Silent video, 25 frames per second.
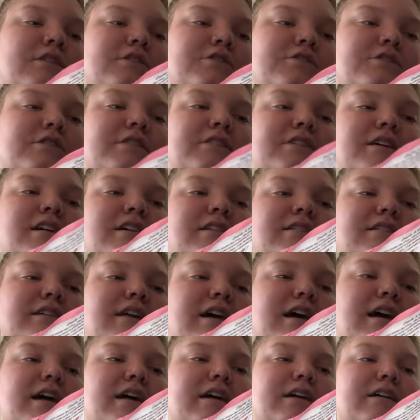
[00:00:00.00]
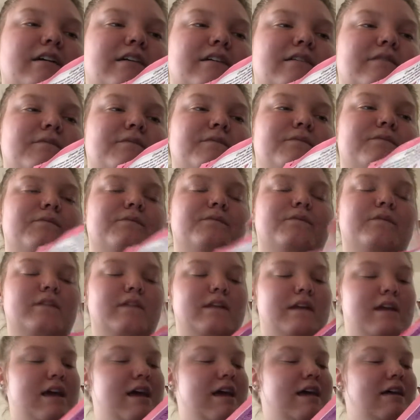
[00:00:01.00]
just because like
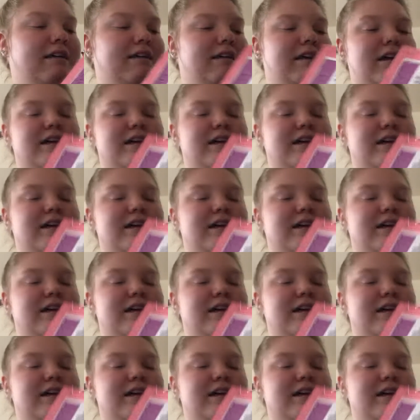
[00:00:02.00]
it